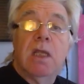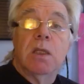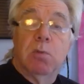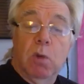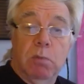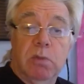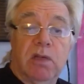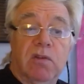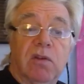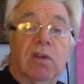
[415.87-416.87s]
The problem
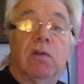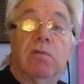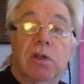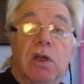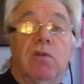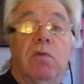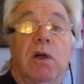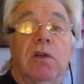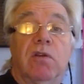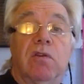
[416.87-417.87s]
is that for those
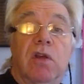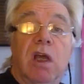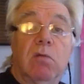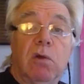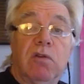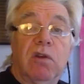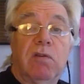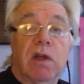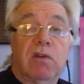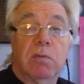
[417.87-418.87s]
riders, once they've
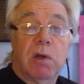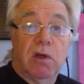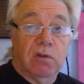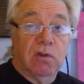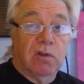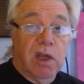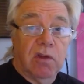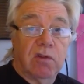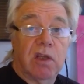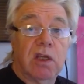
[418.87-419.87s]
actually passed the
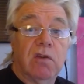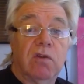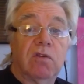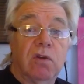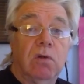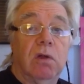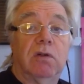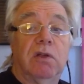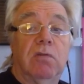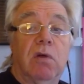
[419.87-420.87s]
test, they can still
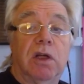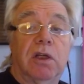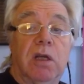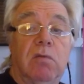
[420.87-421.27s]
only ride a